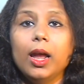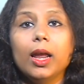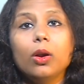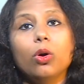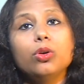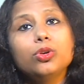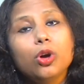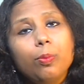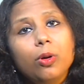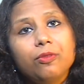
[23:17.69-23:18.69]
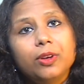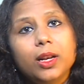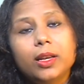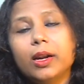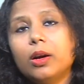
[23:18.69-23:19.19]
and on top of
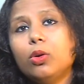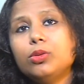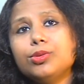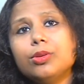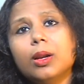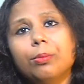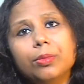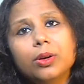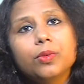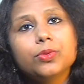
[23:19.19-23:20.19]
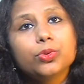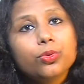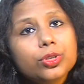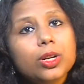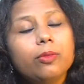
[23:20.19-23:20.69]
that there are also number of
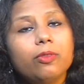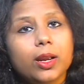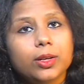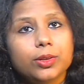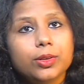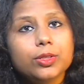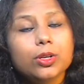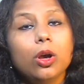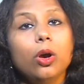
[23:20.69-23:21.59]
social factors